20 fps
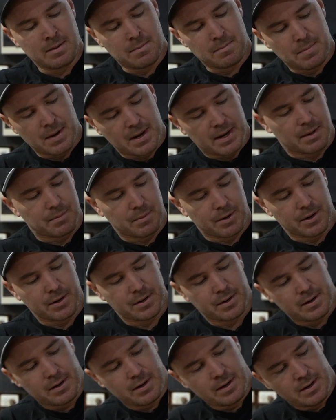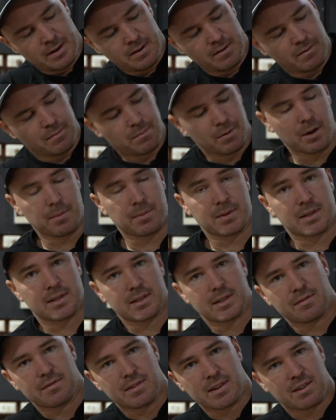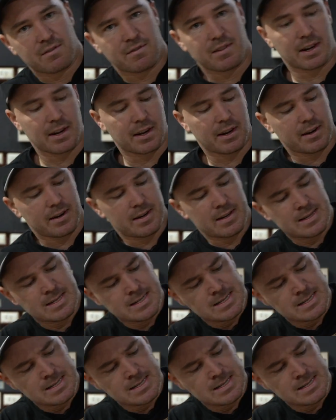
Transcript: bang them on. For purposes of this video,